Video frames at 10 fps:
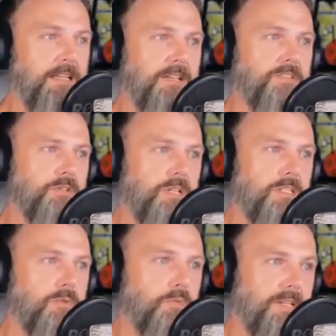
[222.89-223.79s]
Then I
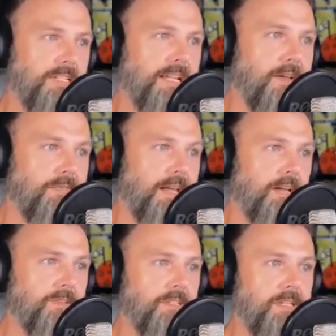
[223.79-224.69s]
suggested renting out the
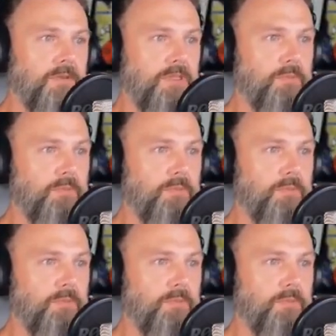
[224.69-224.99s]
house to cover